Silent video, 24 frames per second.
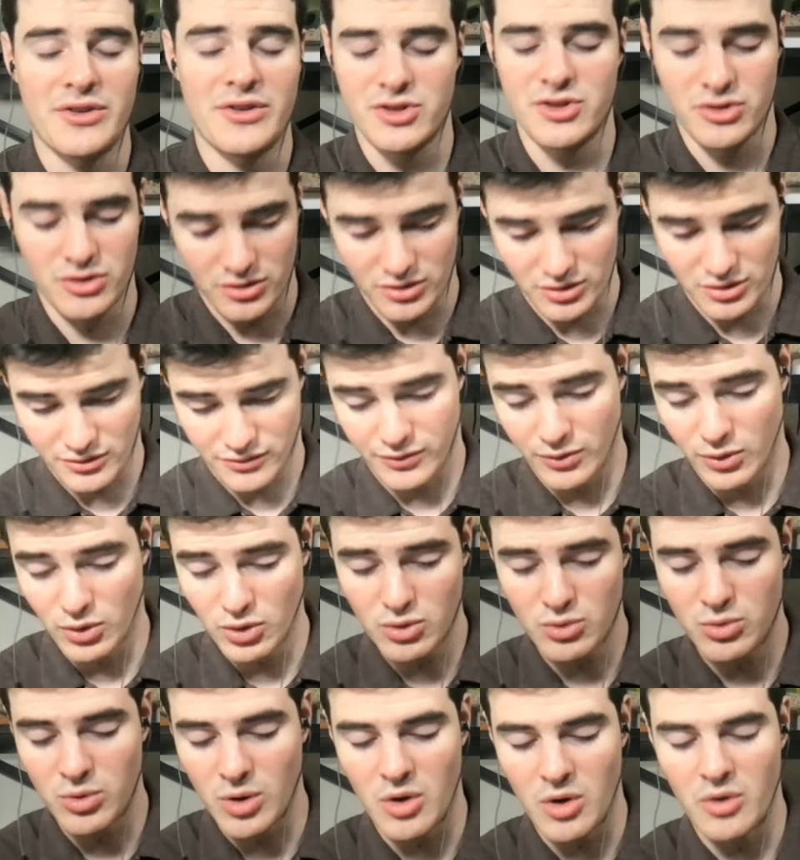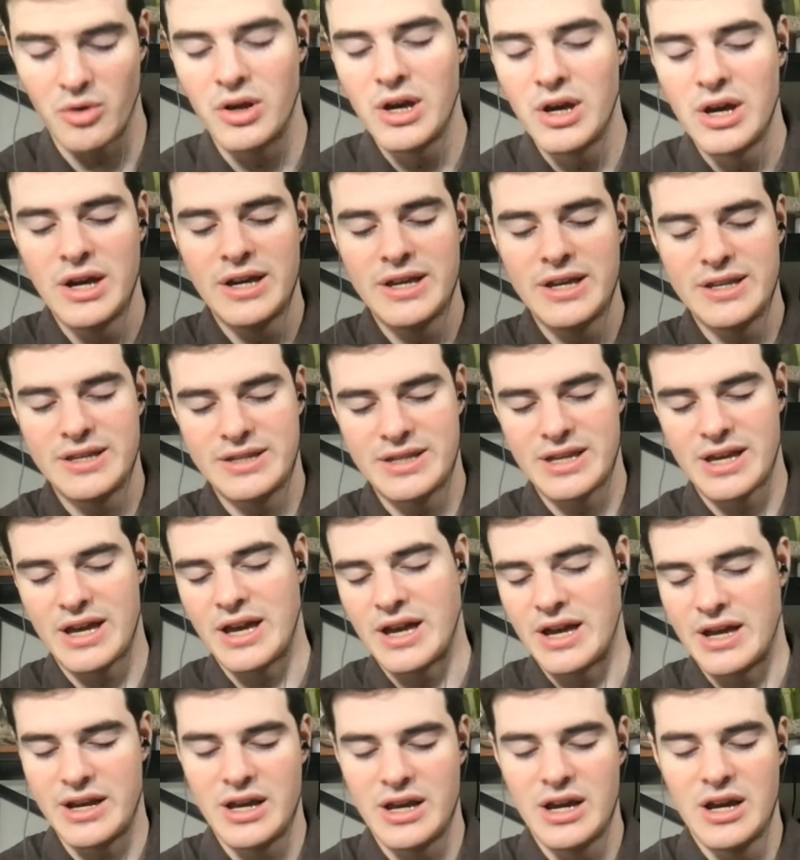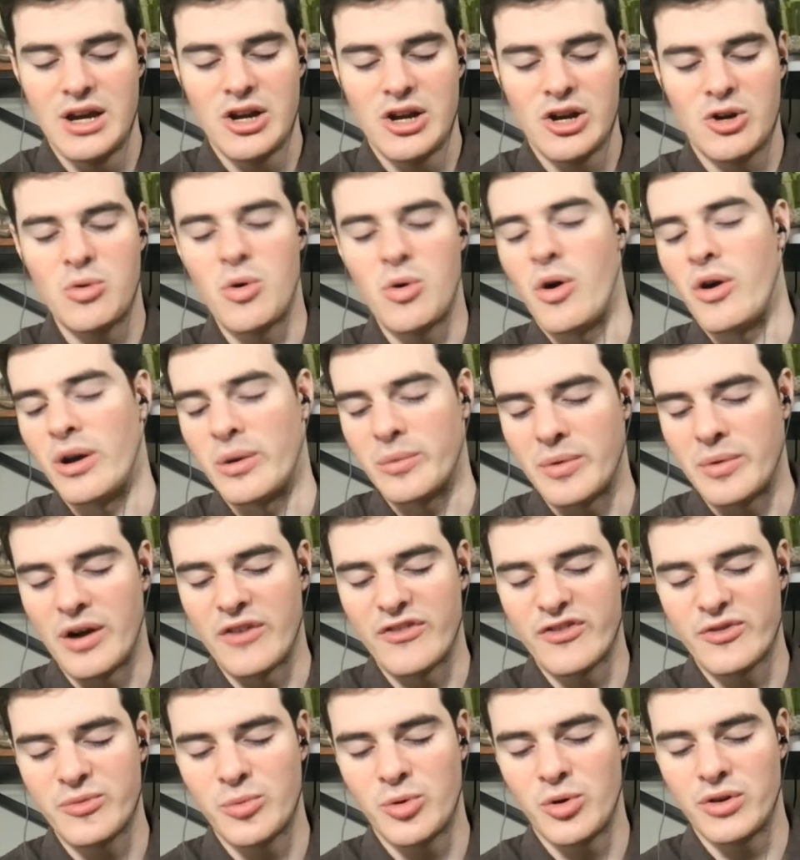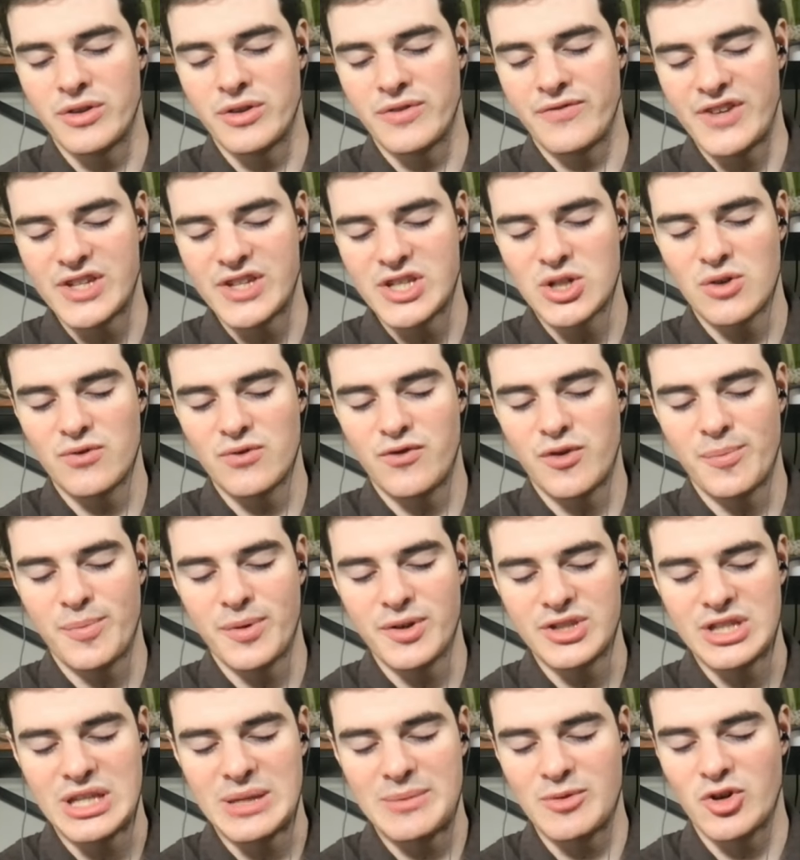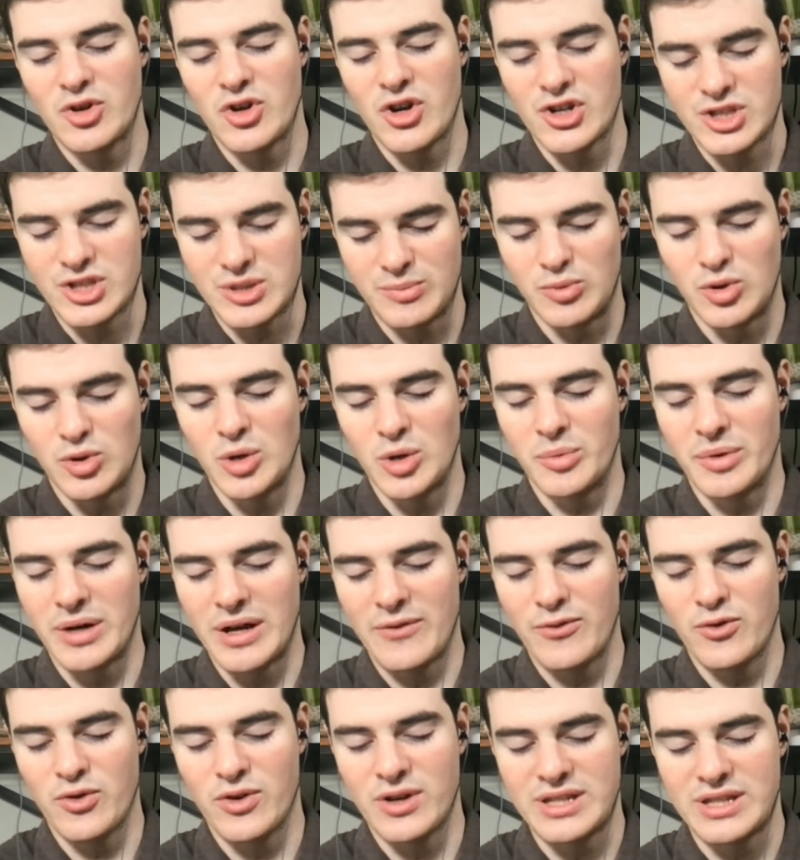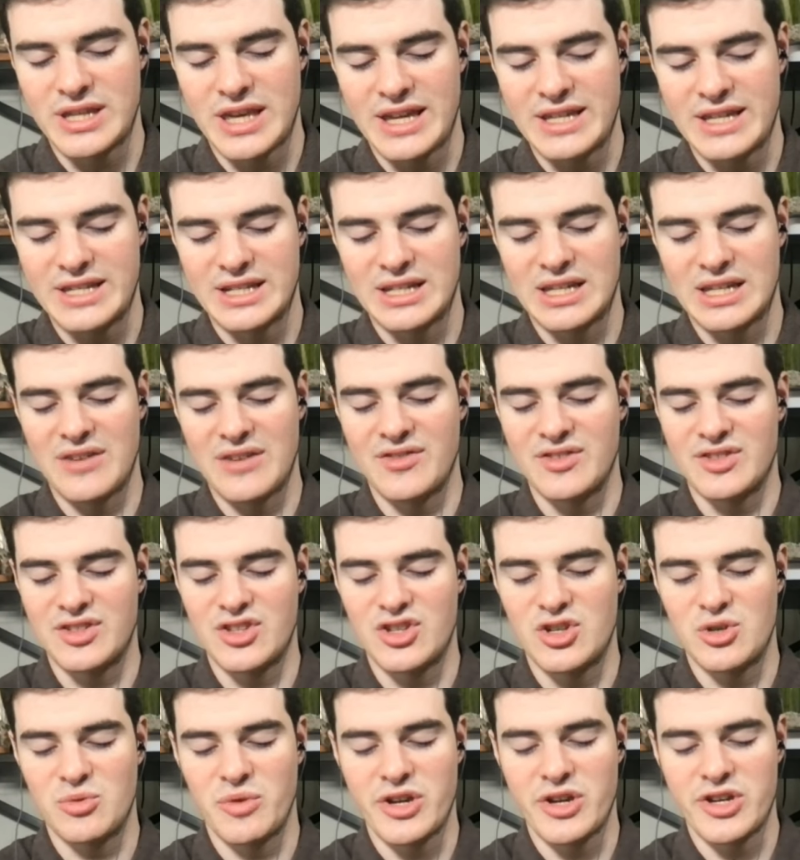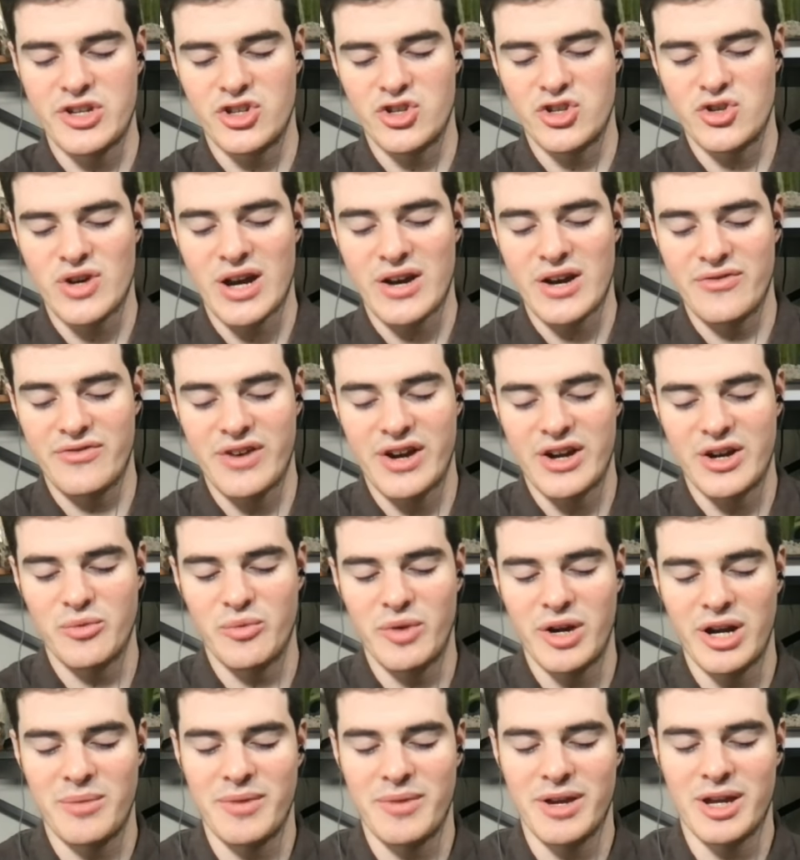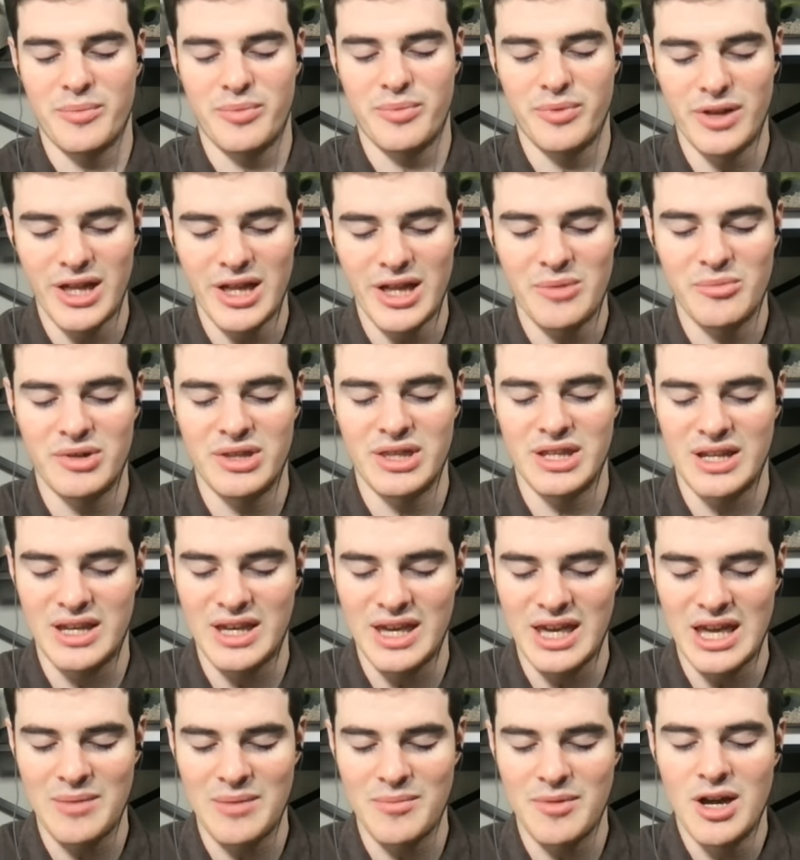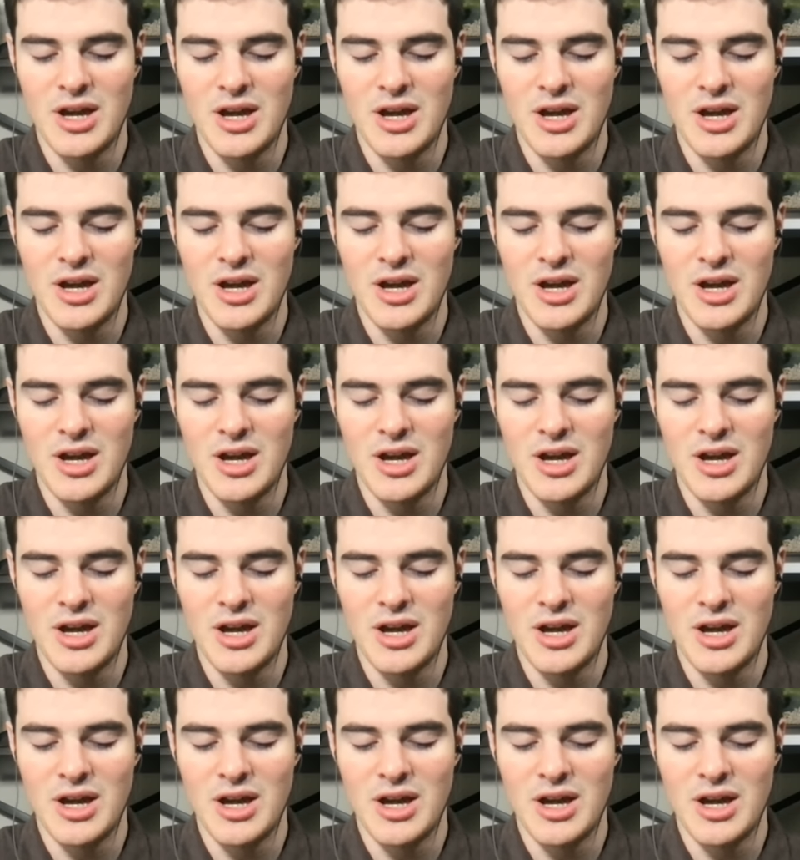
So the, the full quote said, quote, I'm comfortable with the physical football team across the board, whatever it takes in a given situation to try to find a way to make a play and win the game,